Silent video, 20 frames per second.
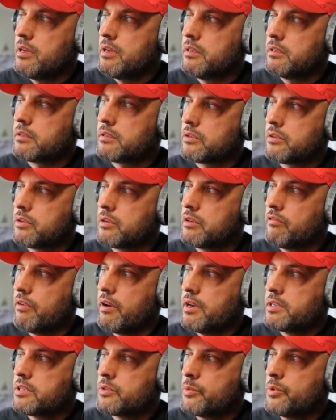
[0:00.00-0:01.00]
So if
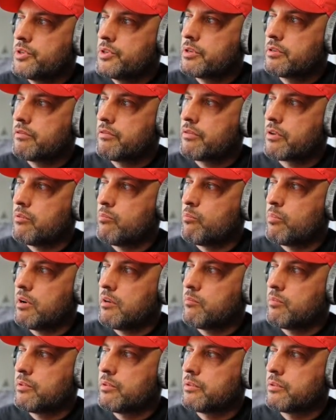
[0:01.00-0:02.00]
I switch it from
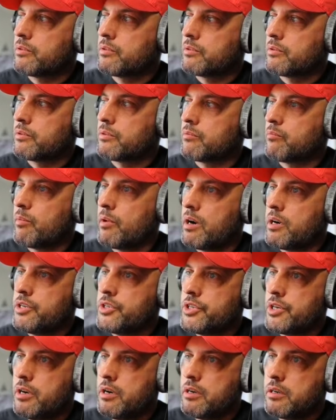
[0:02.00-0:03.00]
bubble to bar
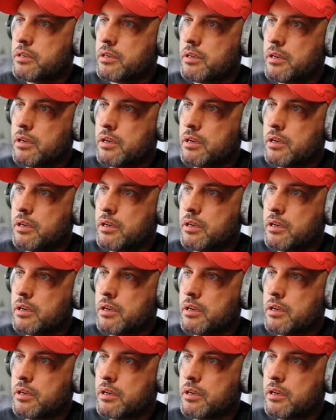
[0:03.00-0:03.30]
chart,